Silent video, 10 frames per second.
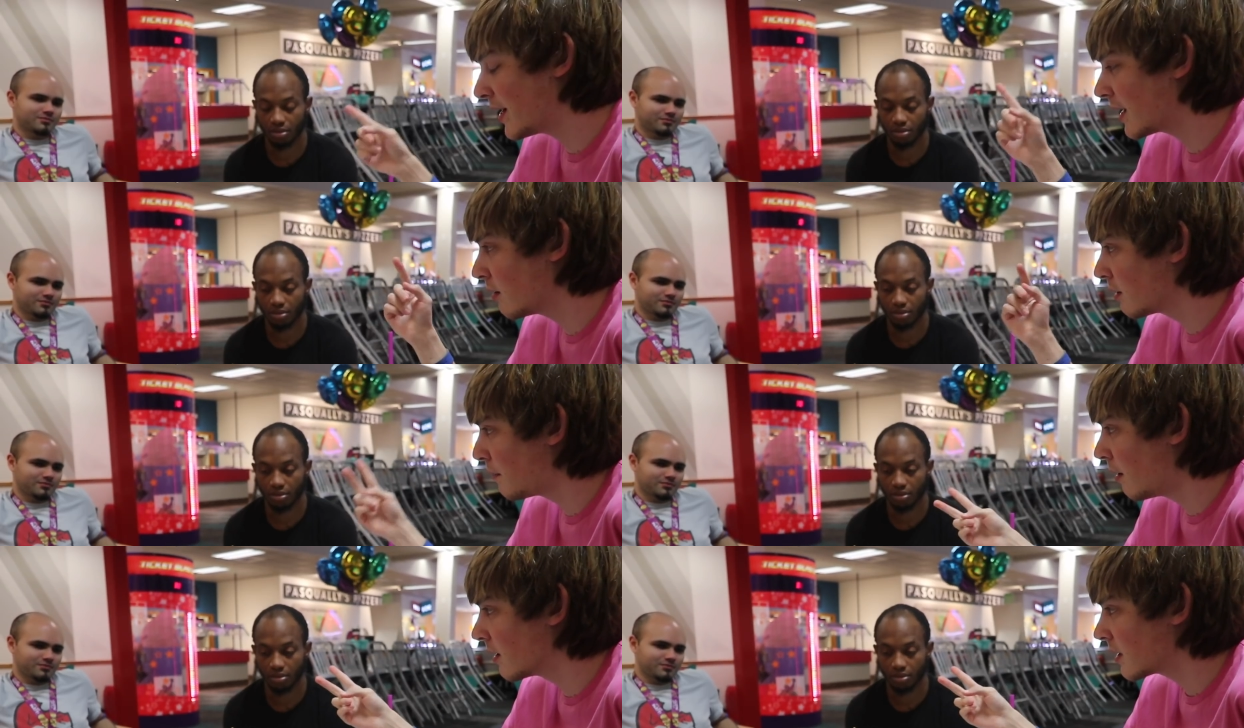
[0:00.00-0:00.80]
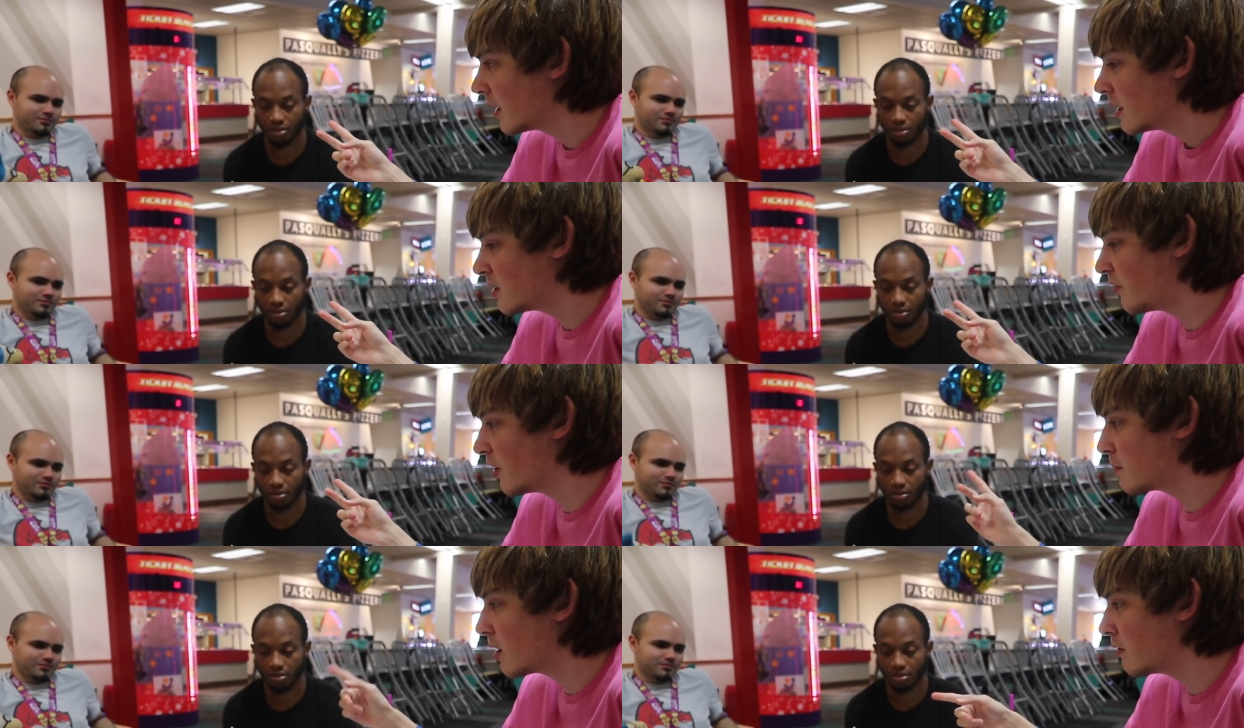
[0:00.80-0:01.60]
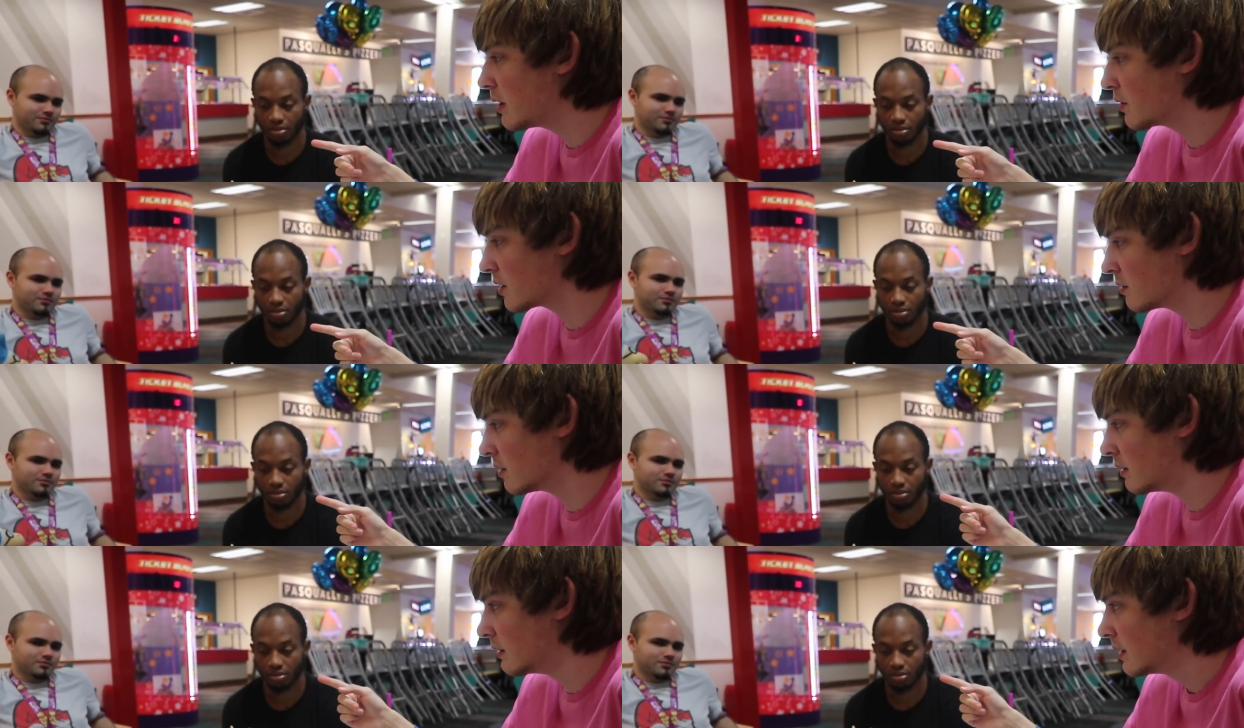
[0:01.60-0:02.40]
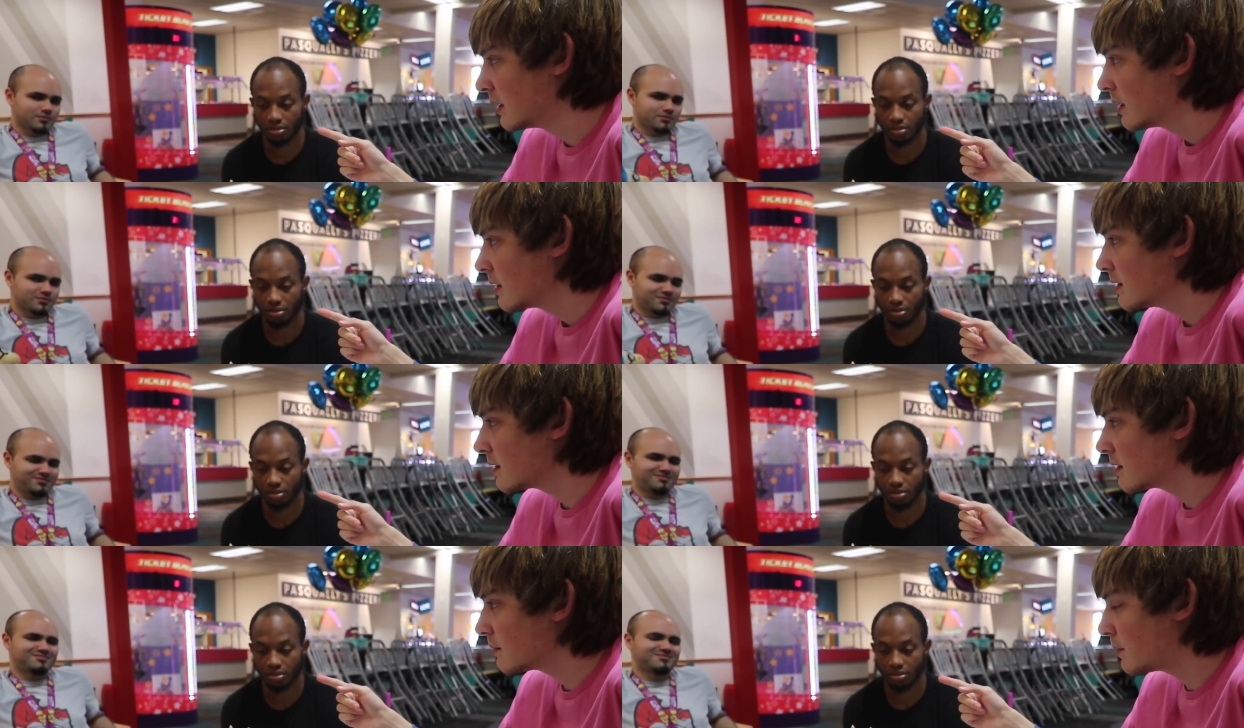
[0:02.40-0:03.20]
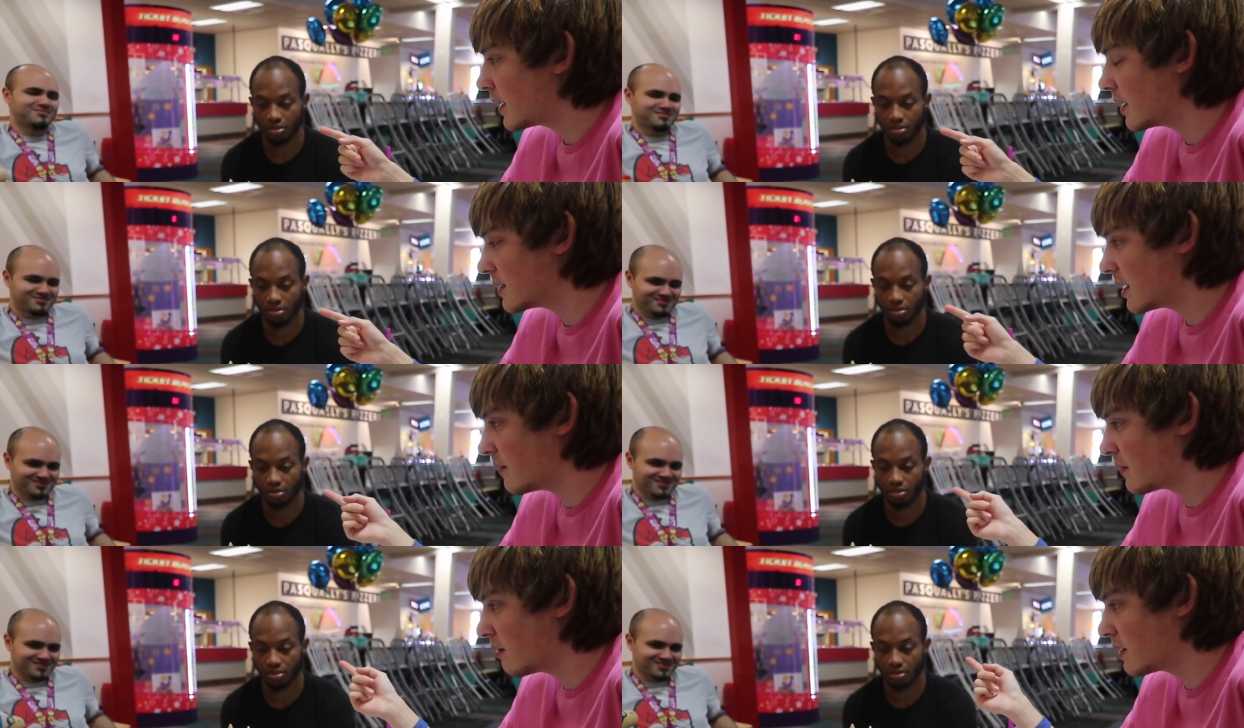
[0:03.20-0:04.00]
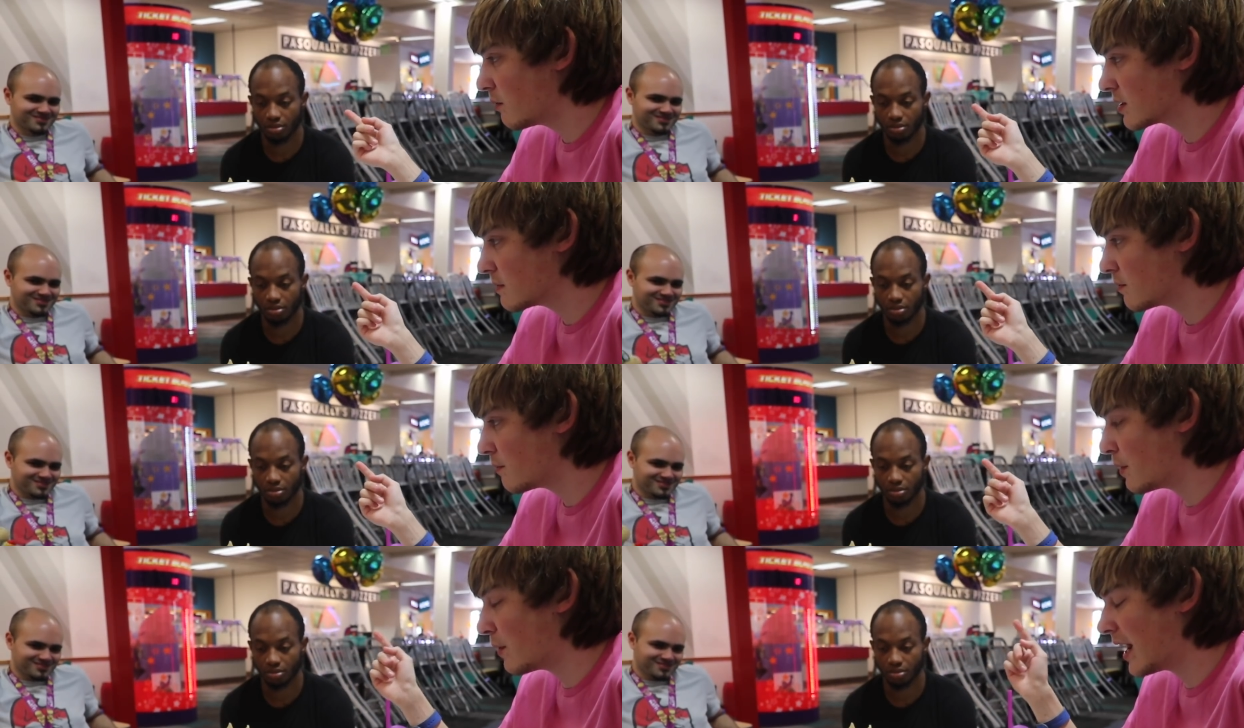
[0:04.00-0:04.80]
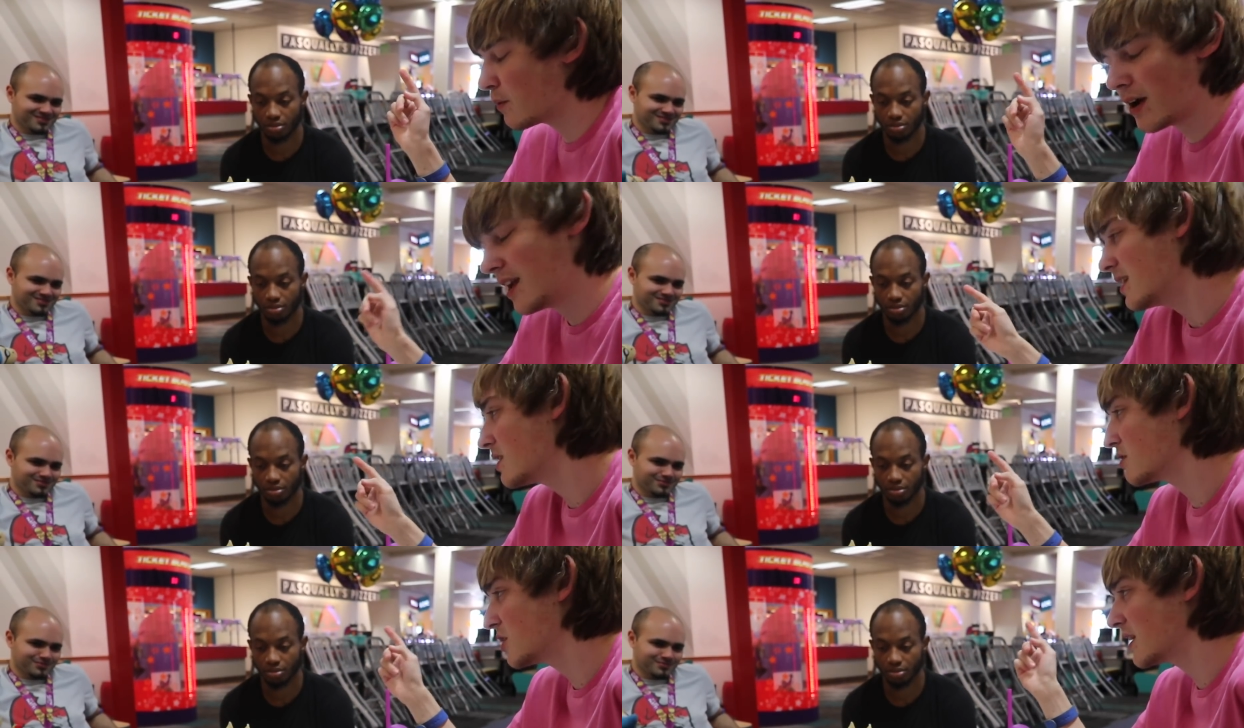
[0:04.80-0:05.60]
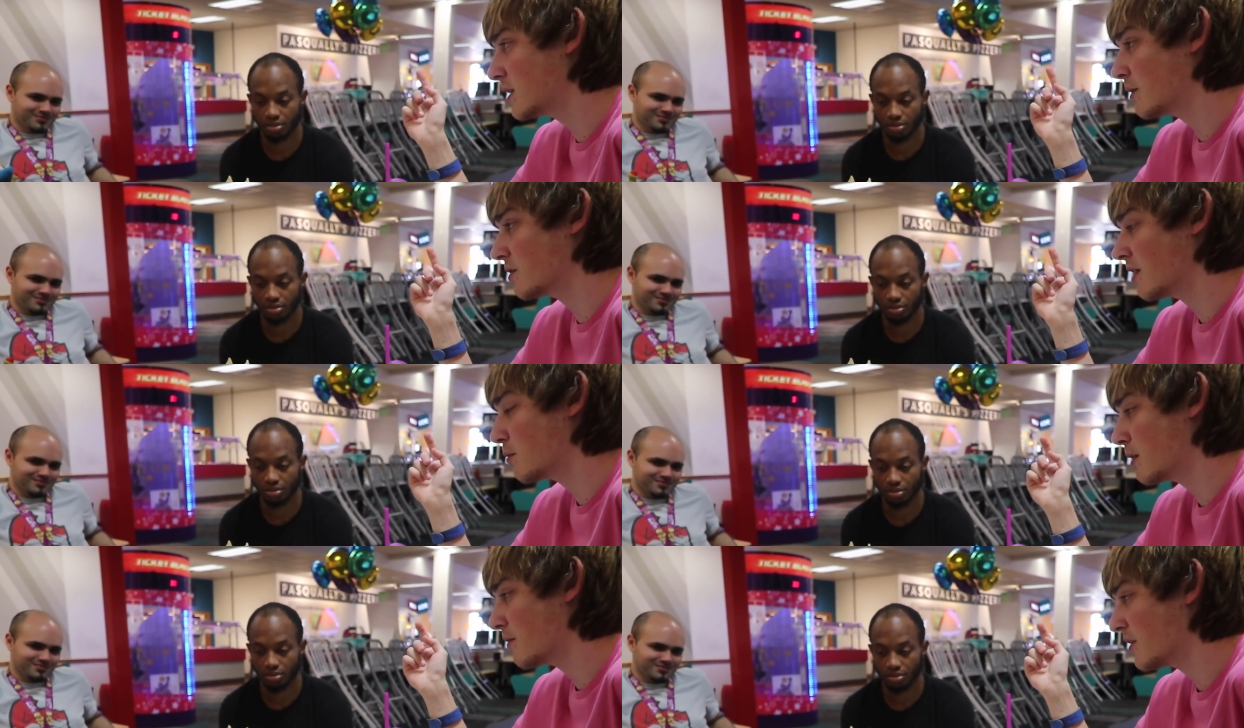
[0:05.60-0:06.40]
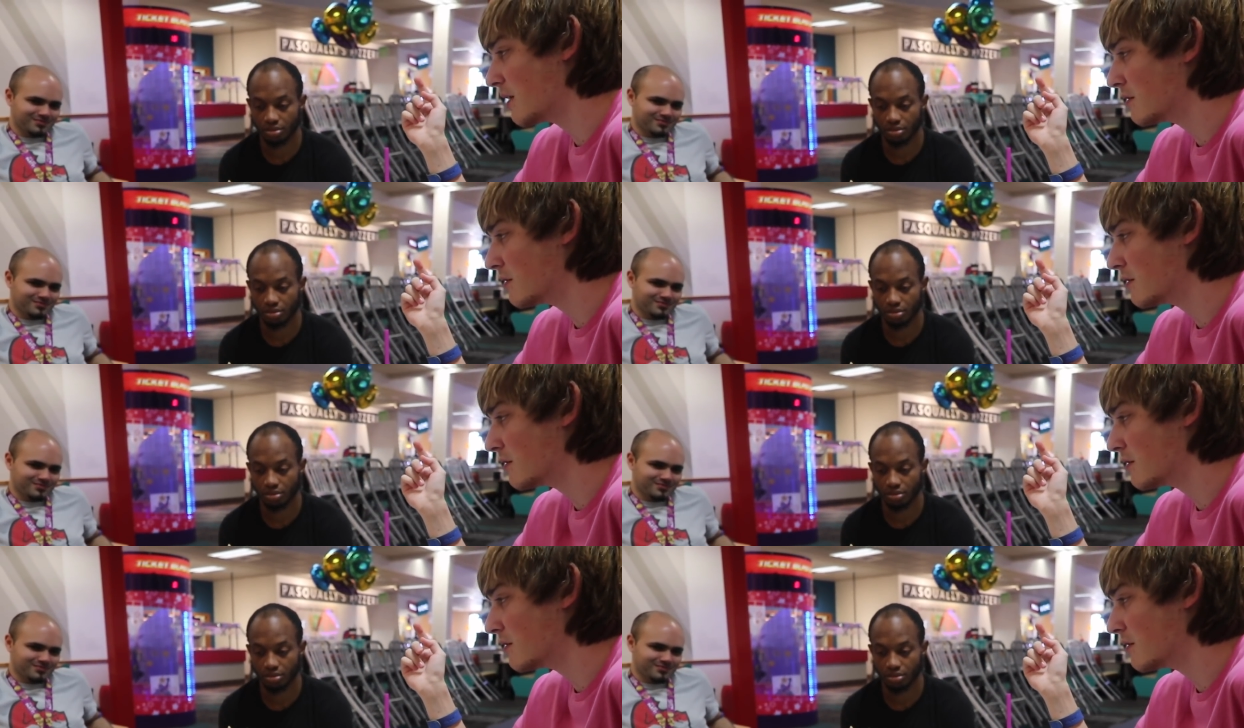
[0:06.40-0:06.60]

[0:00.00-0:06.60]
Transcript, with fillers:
Speaker 1: we gotta go to the park to film Cody with a girl. Because if Cody wasn't, but we gotta wait till Chilly gets on with her hair appointment for uh,